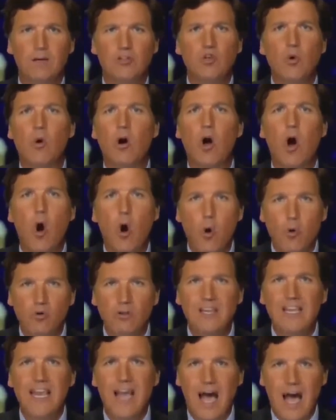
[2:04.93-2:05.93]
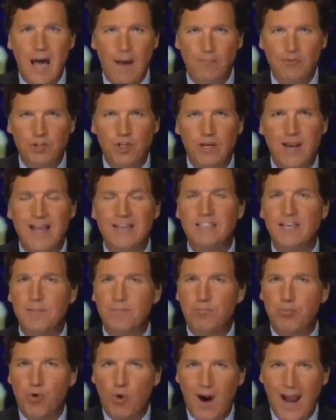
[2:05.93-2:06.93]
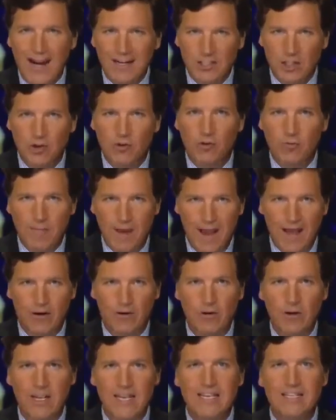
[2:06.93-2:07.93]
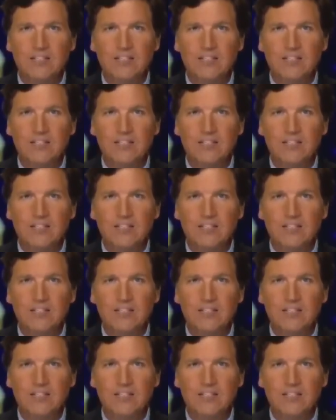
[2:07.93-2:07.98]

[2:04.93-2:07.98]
So our only option as a practical matter